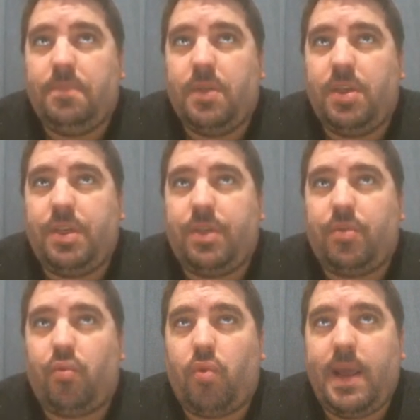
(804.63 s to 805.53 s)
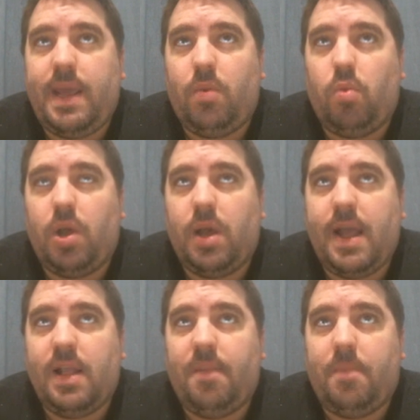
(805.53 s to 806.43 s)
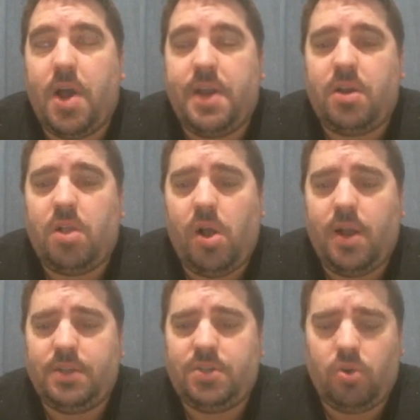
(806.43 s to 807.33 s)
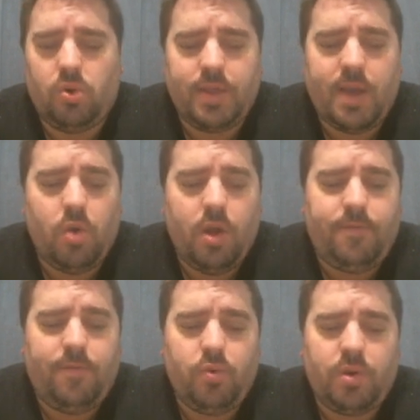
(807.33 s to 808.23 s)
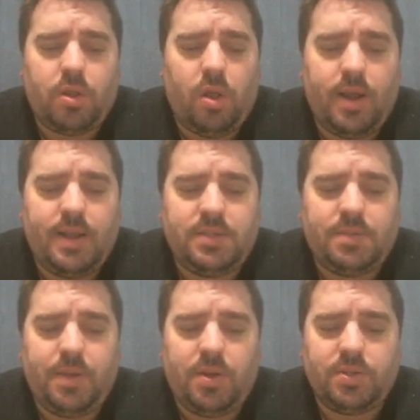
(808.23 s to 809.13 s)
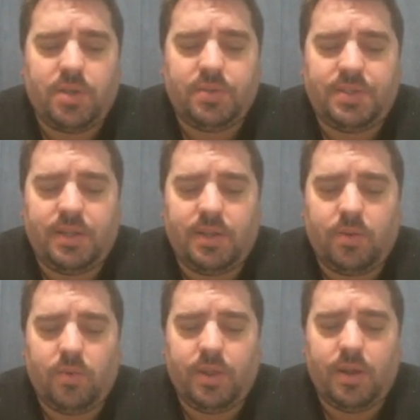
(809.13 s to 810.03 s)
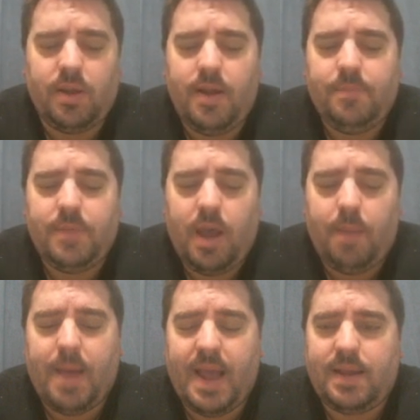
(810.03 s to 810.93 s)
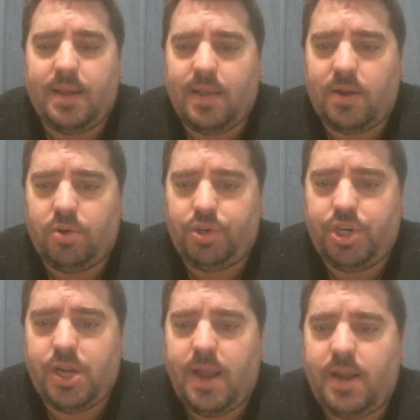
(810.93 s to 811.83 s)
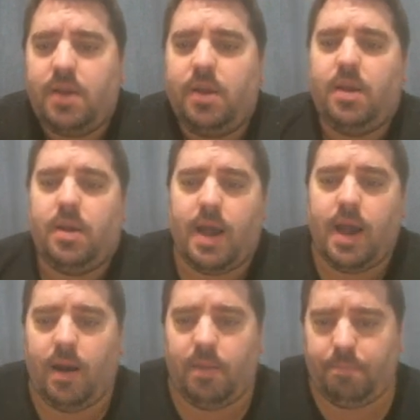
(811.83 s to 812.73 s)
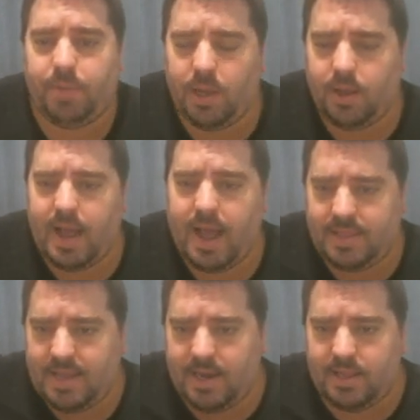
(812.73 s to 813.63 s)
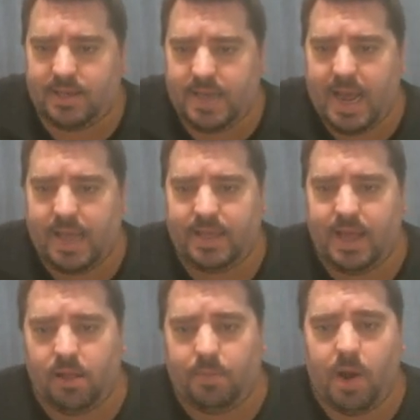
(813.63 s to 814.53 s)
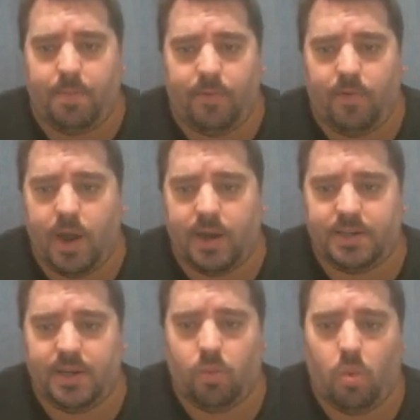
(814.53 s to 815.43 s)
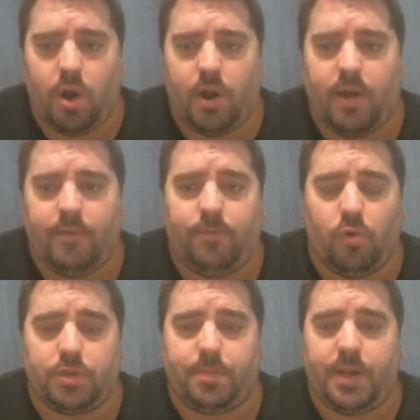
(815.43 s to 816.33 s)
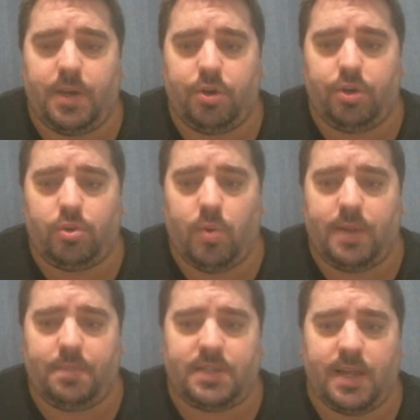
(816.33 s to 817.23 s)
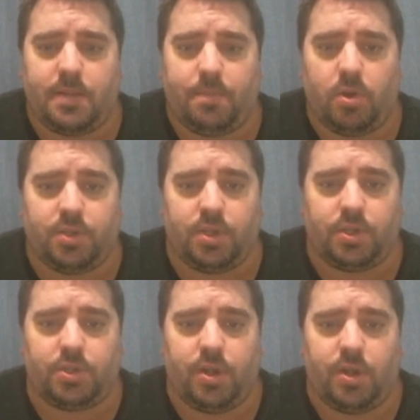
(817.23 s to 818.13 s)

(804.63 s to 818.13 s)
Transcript: 3 were LMI declines, or they weren't full declines because I was dealing with a banker that could check. But at the end of the day, the LMI provider didn't want it and forced me to do 20% deposits.